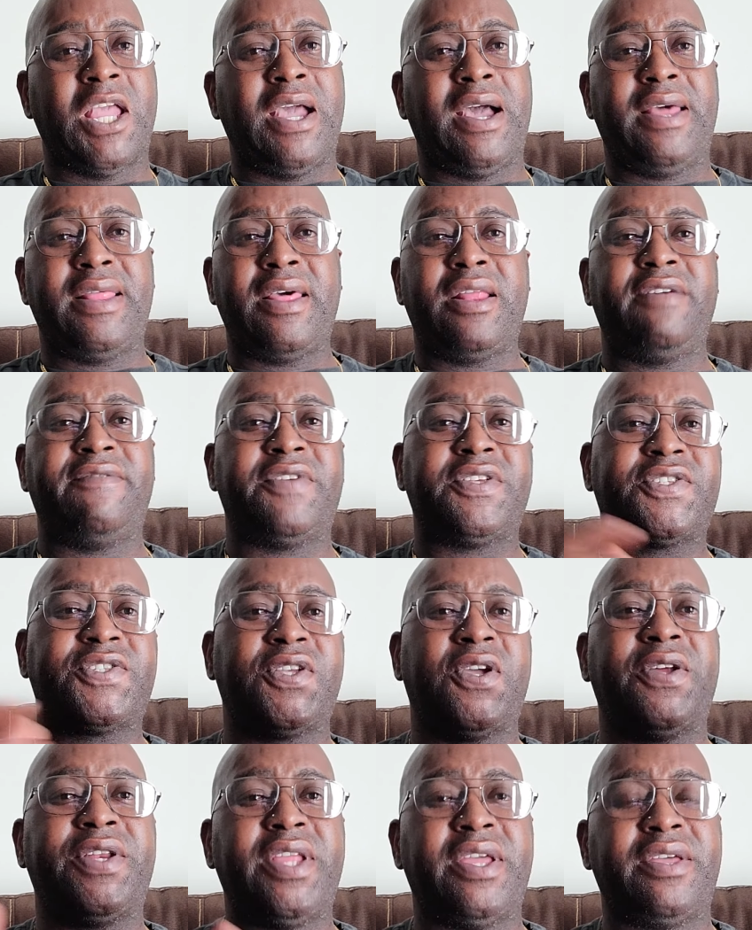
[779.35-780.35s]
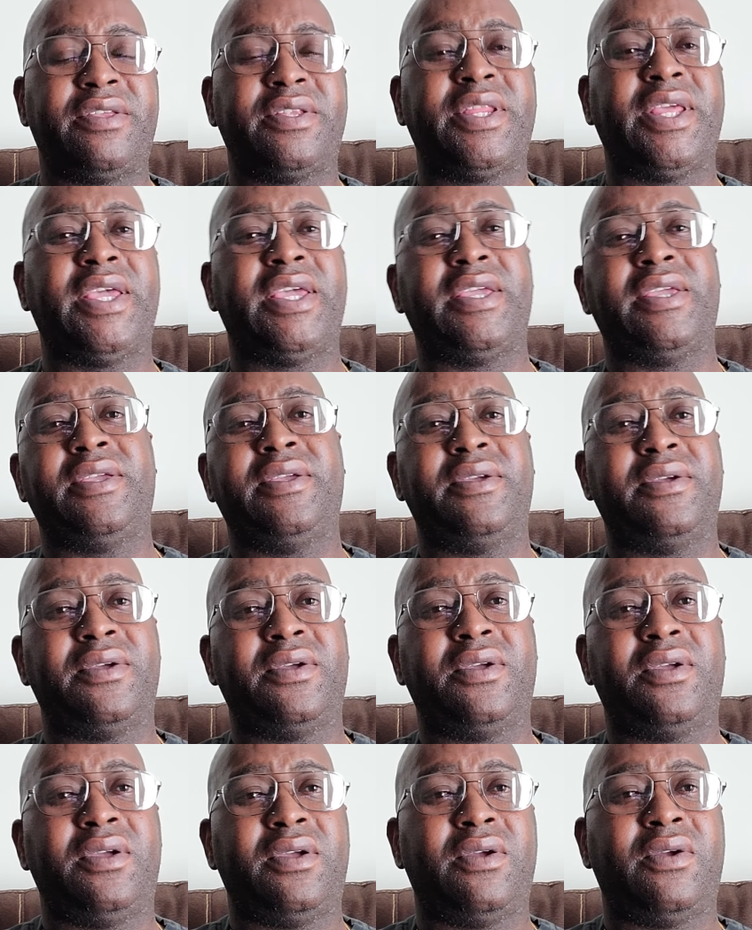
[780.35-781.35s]
A lot of us saw the other day
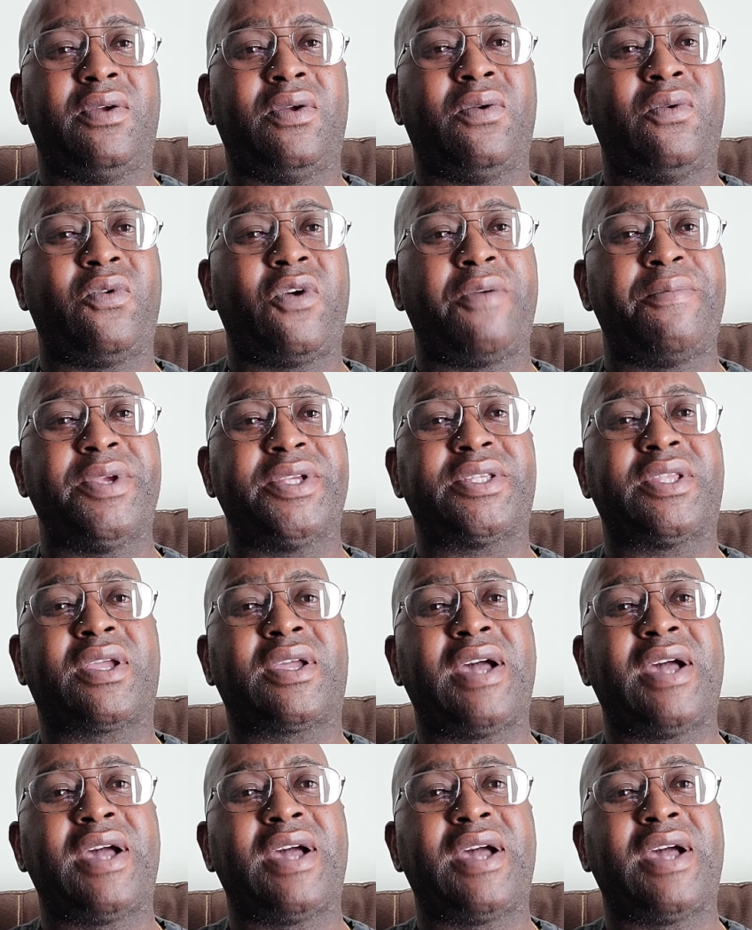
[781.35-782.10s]
where Mr.